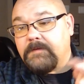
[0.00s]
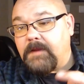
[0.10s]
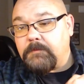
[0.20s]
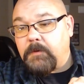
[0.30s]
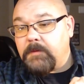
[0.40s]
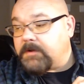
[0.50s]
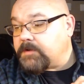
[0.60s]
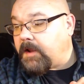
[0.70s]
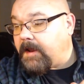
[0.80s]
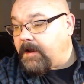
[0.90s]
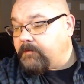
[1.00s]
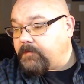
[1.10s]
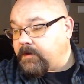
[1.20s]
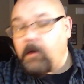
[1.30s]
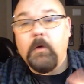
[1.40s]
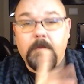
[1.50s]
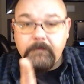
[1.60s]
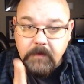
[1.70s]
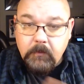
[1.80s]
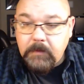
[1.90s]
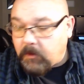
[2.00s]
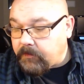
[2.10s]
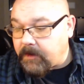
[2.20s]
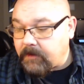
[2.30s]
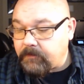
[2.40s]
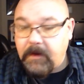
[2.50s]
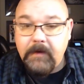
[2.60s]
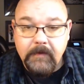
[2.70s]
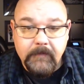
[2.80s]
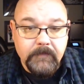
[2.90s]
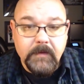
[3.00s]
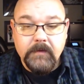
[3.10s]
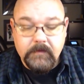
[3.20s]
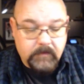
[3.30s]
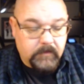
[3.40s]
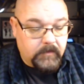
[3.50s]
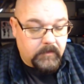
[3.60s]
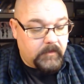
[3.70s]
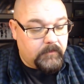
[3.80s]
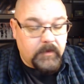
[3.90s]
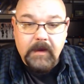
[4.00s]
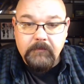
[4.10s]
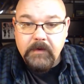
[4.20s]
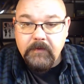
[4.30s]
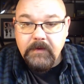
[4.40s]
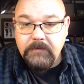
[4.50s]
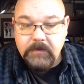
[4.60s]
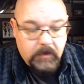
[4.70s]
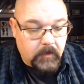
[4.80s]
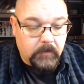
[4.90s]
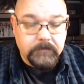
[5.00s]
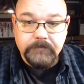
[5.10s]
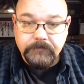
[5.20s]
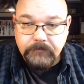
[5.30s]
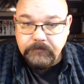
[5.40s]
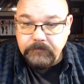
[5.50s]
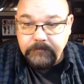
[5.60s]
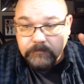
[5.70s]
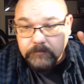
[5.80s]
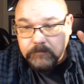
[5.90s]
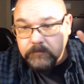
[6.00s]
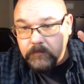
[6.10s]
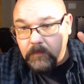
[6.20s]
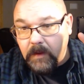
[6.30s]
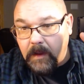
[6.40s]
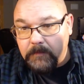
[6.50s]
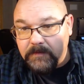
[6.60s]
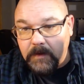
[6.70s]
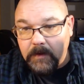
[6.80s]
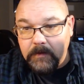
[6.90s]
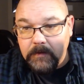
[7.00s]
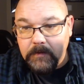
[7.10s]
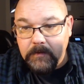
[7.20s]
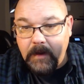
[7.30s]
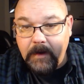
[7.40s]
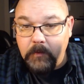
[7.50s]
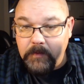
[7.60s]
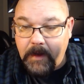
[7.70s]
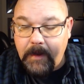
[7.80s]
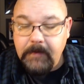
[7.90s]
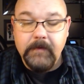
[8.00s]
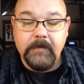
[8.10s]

that's pretty much all I had for tonight. Oh, one more thing I forgot. If you have one of these in your home, Amazon Echo Dot,